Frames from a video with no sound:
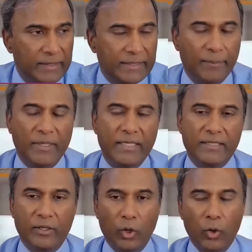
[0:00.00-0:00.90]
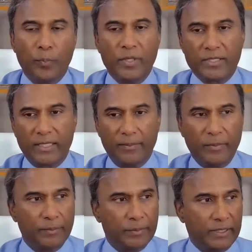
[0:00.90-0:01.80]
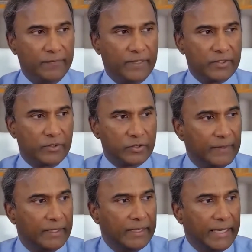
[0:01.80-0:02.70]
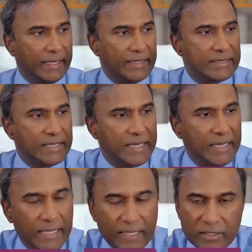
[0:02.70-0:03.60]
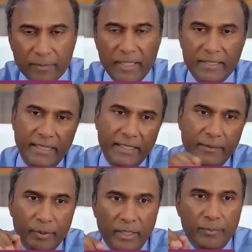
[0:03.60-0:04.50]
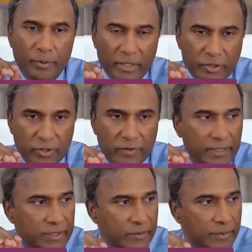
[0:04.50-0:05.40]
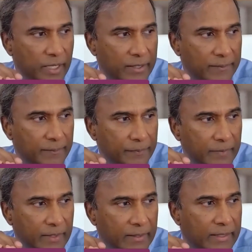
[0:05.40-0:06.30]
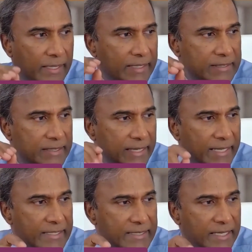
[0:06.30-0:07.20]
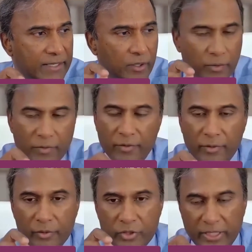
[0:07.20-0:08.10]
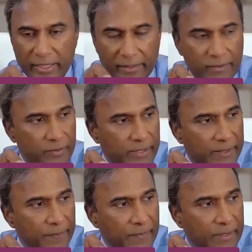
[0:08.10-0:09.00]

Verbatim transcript: That means it opens up blood vessels, and it's key to maintaining blood pressure in your body. And it's an anti-arthrogenic, okay?